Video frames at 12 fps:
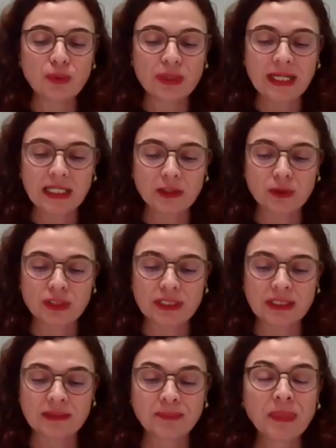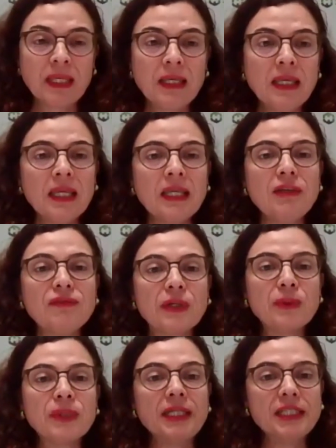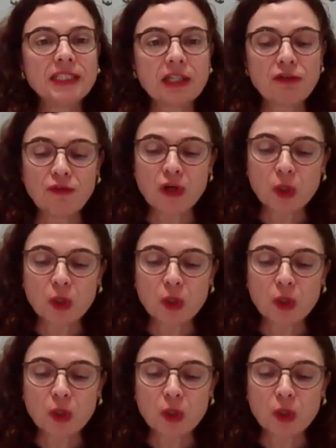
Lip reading: through hydrogen. If our initial